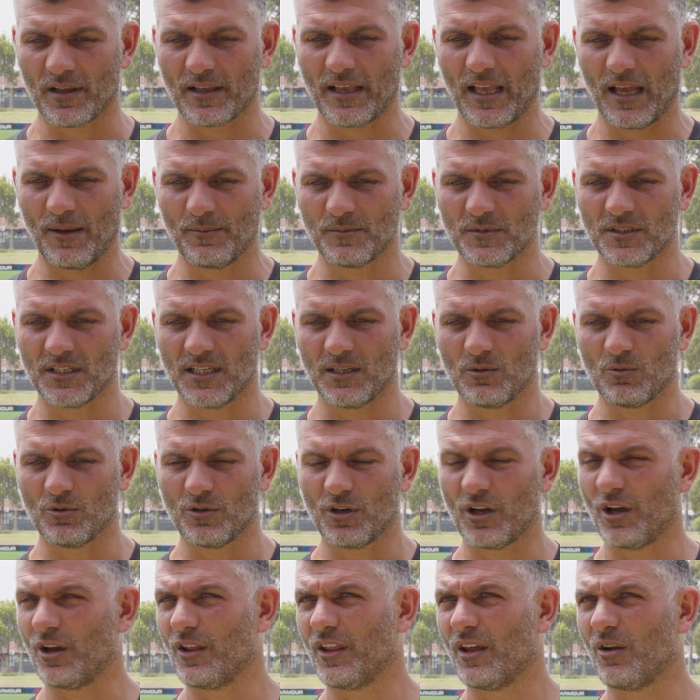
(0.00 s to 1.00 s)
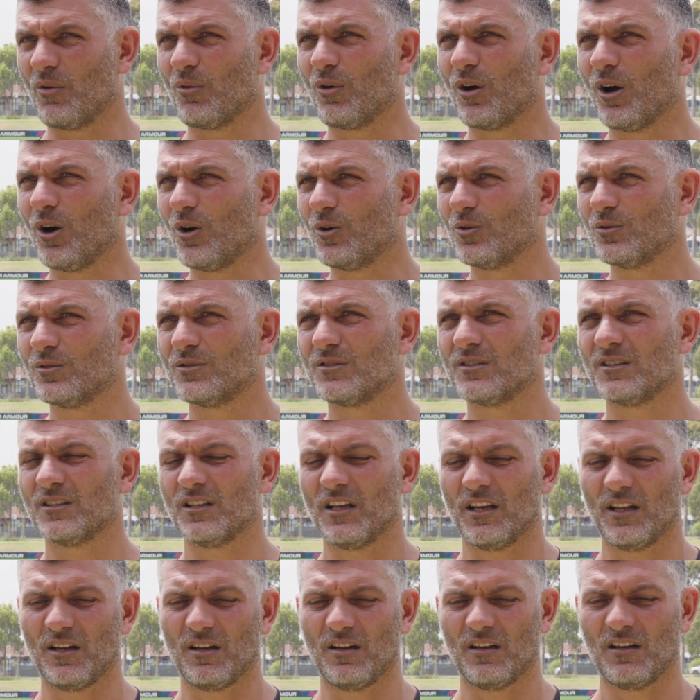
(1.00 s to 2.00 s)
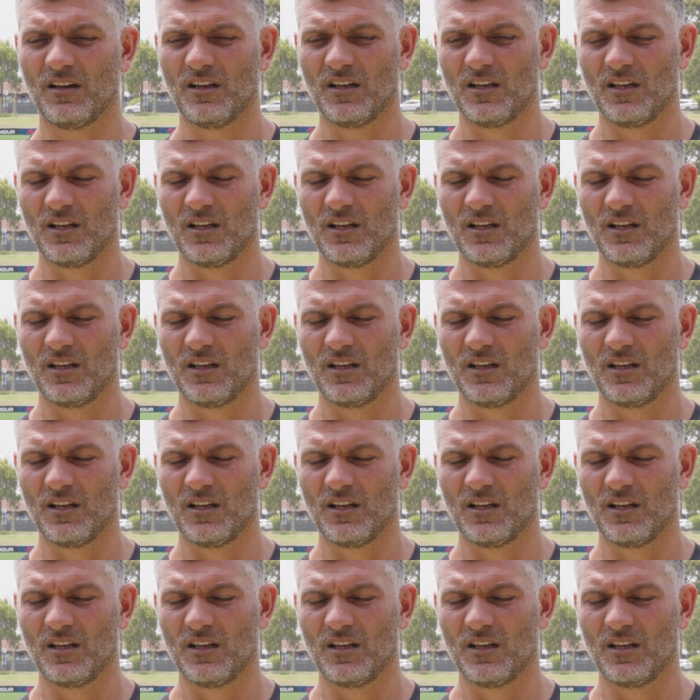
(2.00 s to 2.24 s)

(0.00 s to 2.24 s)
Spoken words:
comes in will know their roles, then